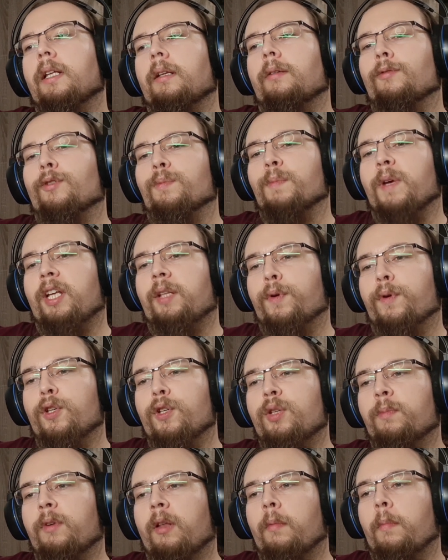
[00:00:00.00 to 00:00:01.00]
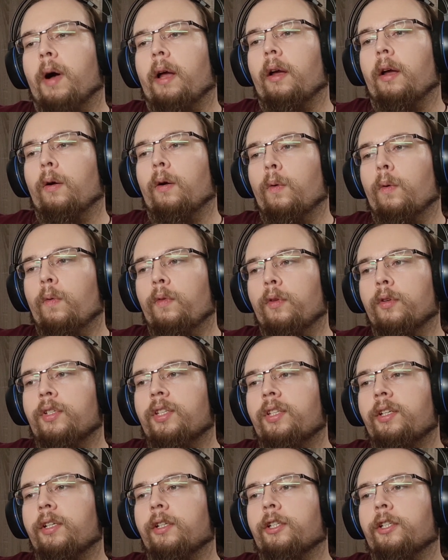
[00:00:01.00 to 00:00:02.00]
It was made possible by all
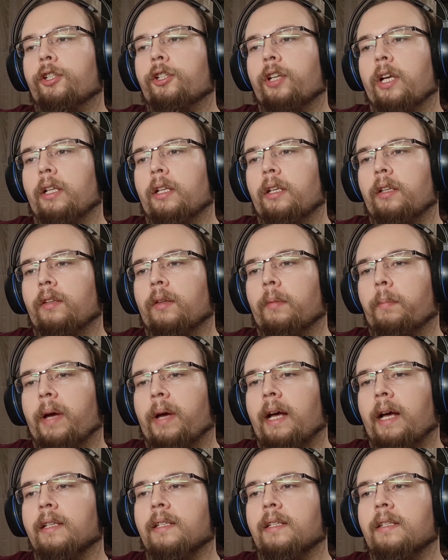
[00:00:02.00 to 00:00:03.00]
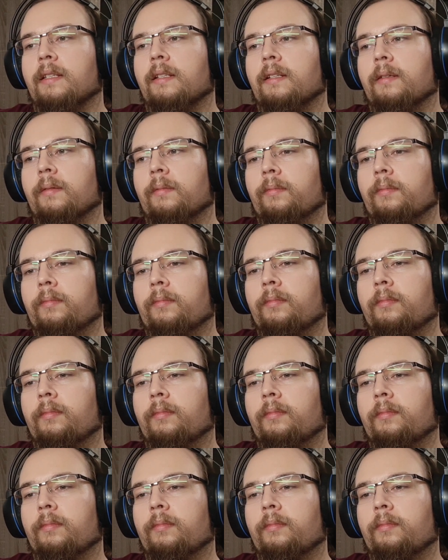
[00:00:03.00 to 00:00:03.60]
those tears shed in the past.